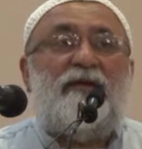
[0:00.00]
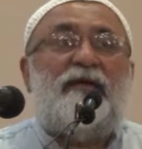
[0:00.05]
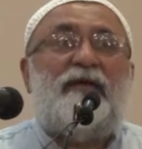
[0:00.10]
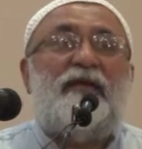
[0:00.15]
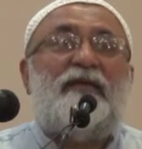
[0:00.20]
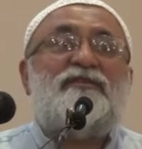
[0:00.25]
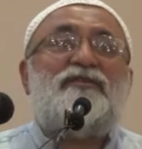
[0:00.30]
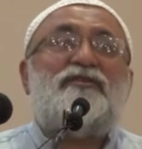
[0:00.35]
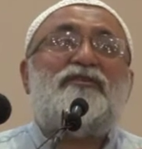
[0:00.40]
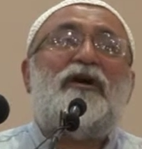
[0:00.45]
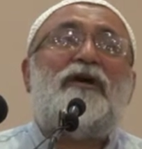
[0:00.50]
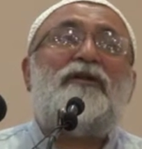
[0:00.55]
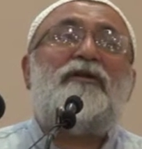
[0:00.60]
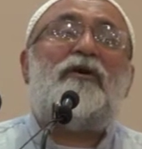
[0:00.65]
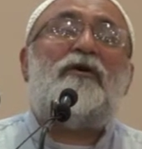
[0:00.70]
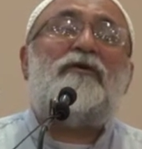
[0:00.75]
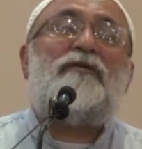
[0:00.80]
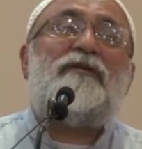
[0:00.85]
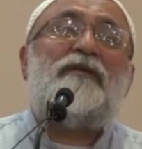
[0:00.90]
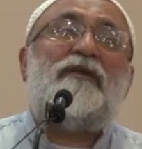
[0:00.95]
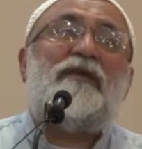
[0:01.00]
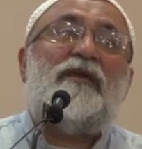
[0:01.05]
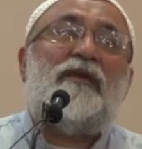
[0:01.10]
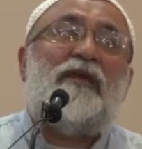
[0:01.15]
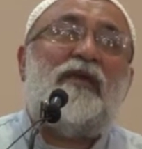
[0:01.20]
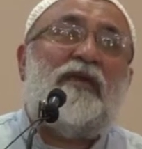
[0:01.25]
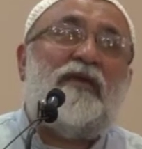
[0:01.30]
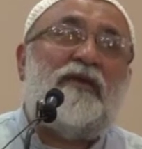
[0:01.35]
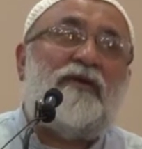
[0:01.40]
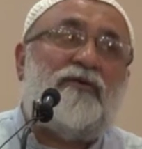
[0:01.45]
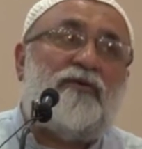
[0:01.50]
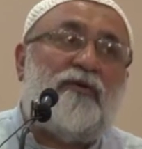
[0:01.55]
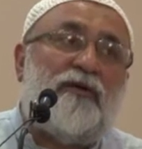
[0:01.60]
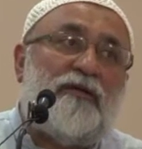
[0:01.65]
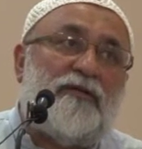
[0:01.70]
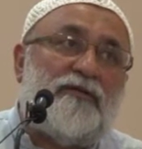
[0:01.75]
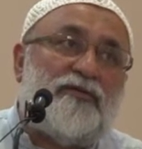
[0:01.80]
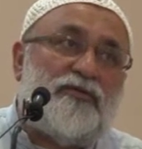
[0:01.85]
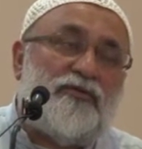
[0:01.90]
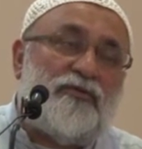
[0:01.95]
is not only
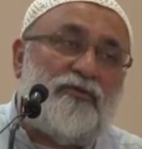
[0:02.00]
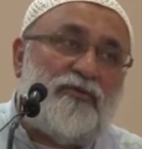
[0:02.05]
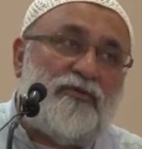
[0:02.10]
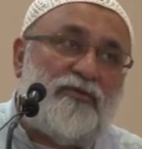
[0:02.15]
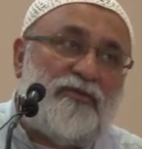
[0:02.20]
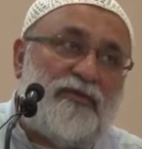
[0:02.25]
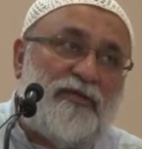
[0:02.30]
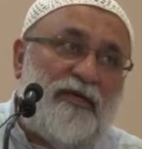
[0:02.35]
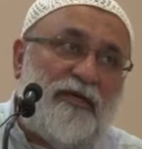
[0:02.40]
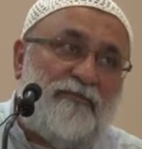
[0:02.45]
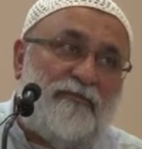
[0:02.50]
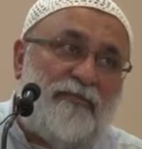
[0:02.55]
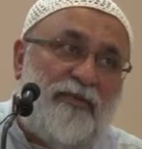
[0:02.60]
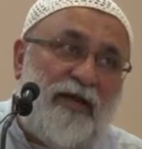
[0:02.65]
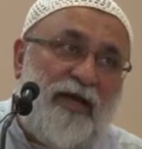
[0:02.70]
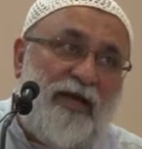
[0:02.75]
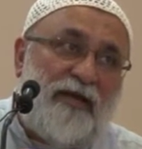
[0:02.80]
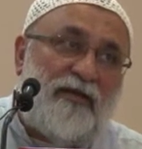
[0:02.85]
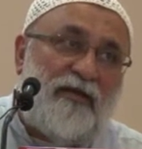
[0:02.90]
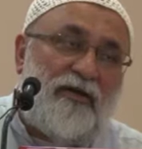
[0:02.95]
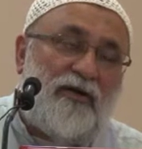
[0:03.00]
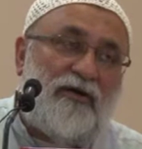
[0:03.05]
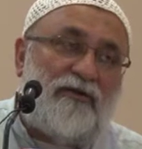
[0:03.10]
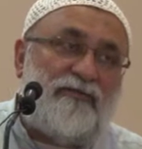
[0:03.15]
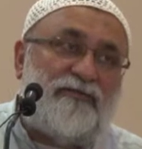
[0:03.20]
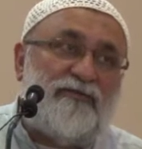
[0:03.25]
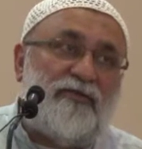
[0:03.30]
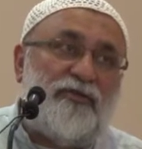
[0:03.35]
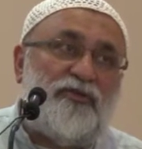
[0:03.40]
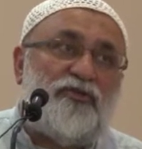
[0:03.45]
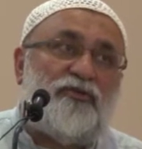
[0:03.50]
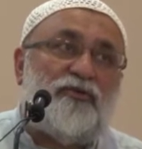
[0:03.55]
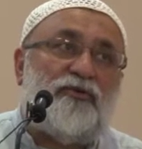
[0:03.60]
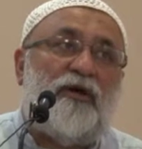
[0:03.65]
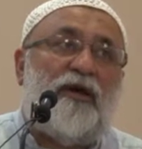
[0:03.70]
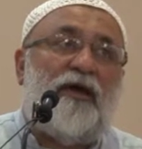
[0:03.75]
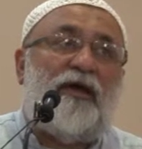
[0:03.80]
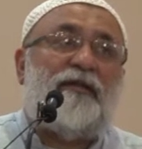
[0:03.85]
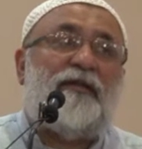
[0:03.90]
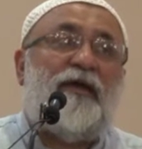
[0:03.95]
equal to the blood of the
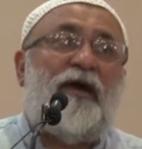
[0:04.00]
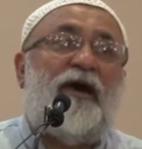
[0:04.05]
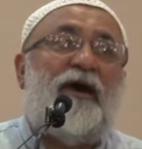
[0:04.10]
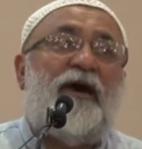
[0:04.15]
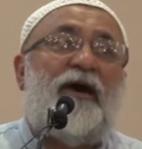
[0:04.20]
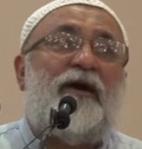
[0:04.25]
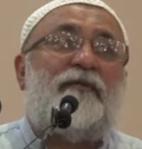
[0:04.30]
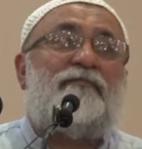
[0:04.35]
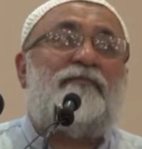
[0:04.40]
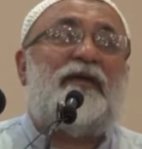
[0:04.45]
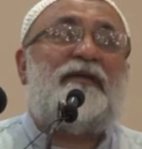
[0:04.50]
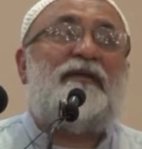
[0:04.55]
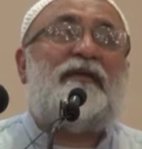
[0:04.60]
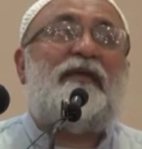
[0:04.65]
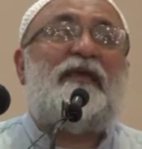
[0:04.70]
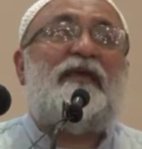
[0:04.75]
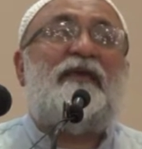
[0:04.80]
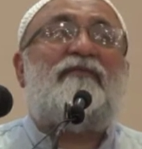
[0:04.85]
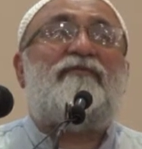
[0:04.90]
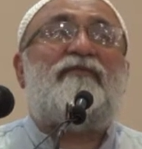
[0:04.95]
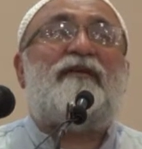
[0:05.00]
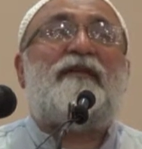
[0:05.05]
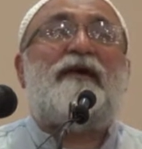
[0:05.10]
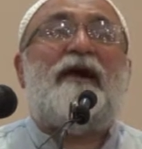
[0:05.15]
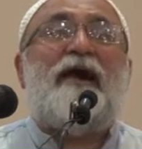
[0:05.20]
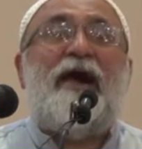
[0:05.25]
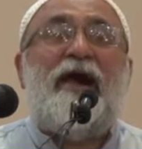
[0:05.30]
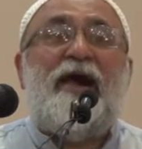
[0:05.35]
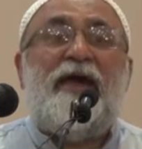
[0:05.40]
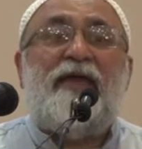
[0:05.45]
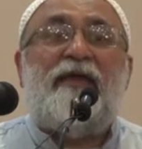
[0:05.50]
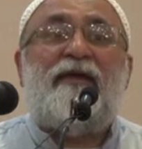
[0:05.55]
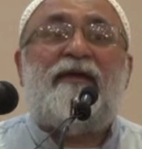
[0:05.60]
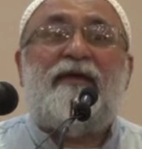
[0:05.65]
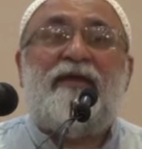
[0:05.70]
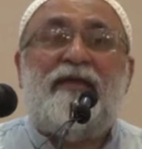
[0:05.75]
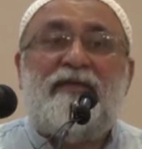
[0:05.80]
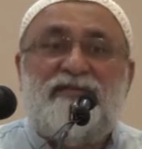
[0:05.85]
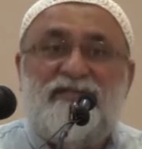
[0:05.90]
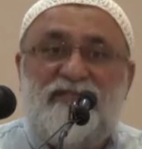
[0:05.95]
shuhada, but even higher
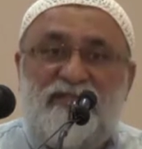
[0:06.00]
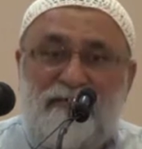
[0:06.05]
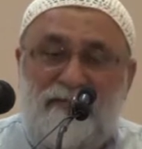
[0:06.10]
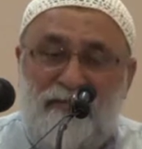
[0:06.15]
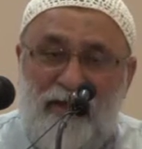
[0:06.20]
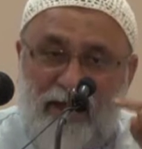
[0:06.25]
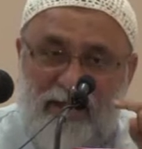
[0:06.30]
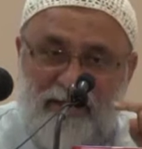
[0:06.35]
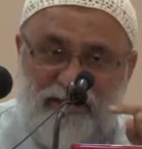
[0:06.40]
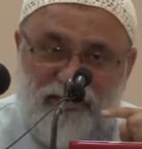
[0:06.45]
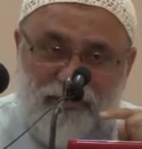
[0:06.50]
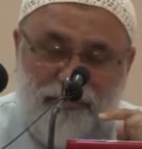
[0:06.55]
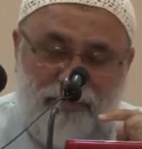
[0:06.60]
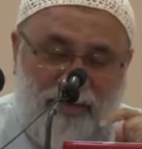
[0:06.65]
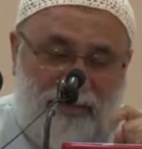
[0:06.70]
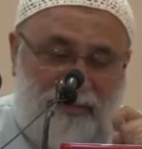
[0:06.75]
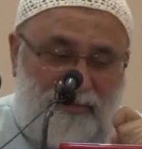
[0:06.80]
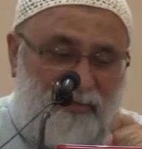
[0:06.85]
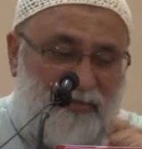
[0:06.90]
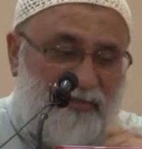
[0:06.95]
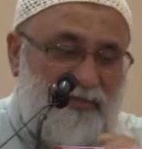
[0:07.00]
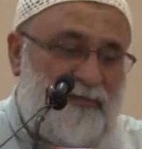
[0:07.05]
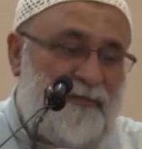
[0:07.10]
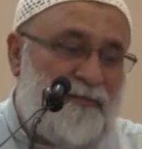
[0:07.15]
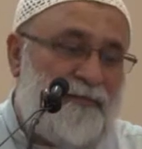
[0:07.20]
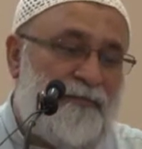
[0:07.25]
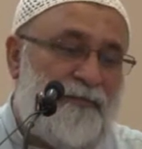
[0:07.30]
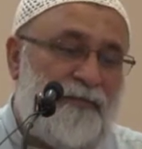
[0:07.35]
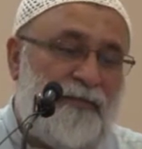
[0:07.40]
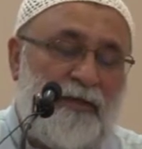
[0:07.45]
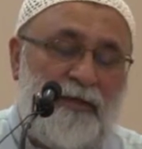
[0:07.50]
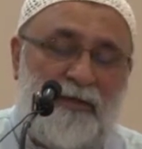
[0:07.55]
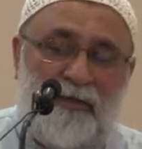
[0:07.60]
in some aspects.